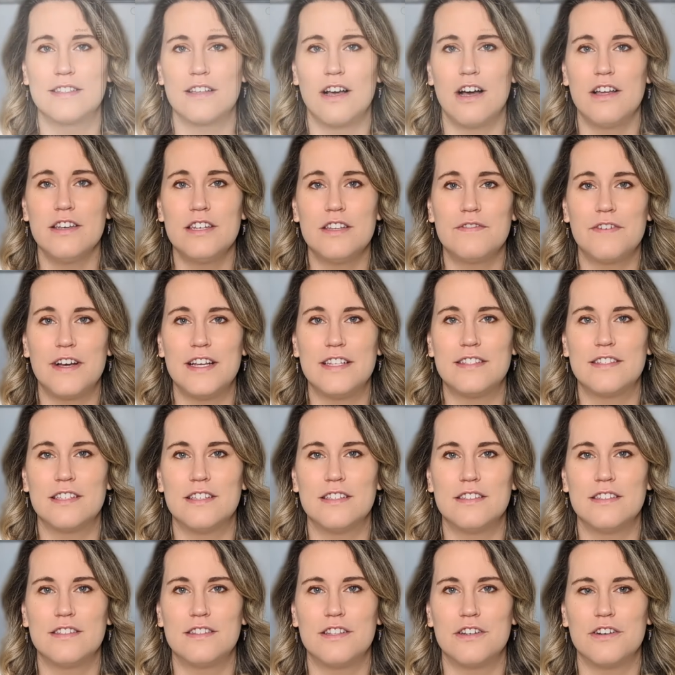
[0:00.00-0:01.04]
this on
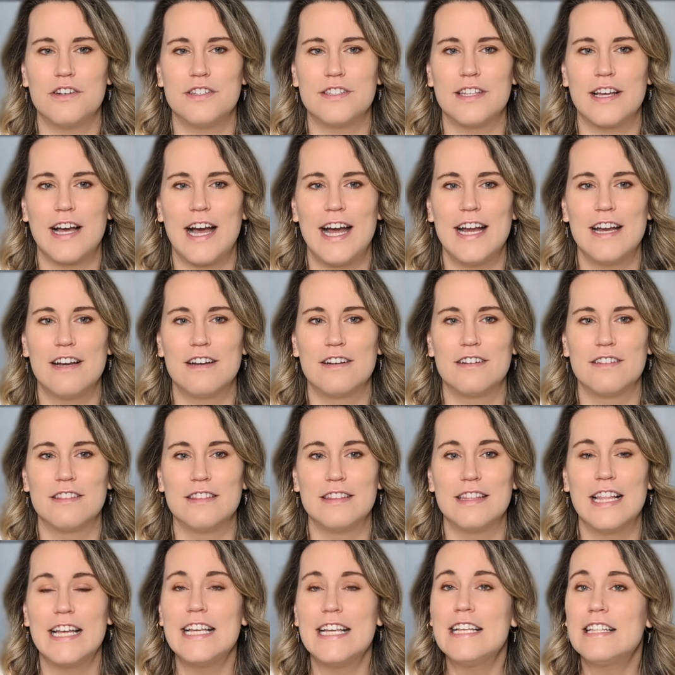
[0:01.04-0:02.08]
devices, there is a higher
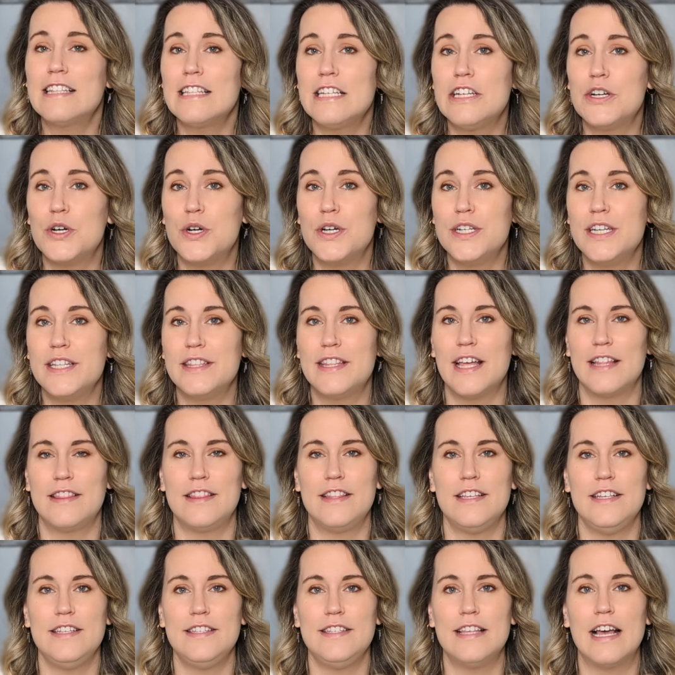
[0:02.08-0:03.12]
likelihood
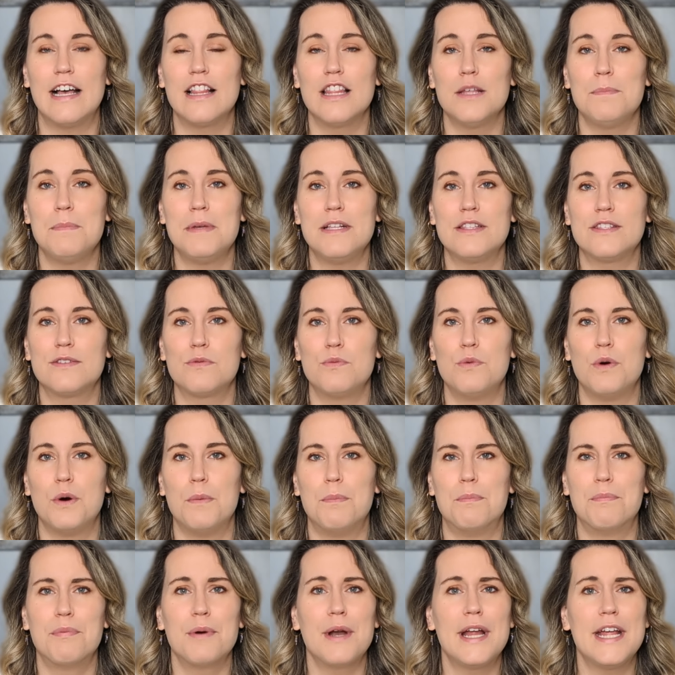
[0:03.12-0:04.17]
that these elements
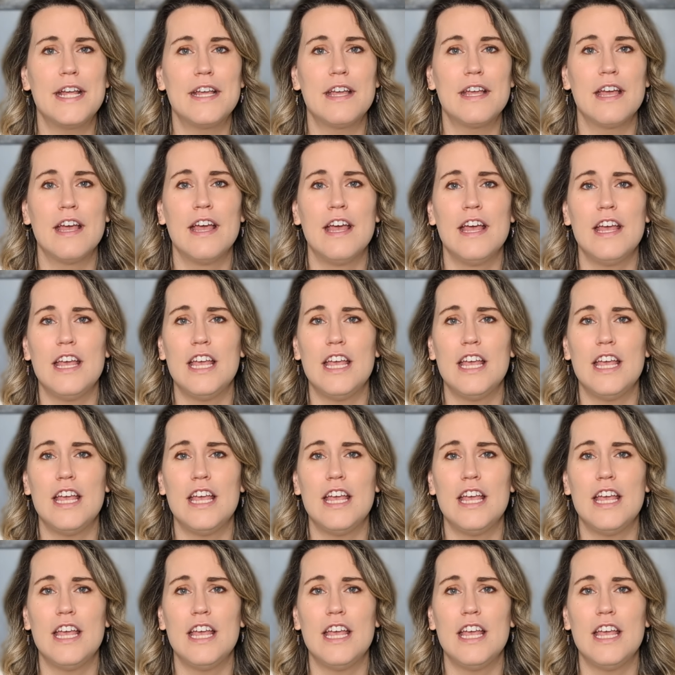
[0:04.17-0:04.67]
will break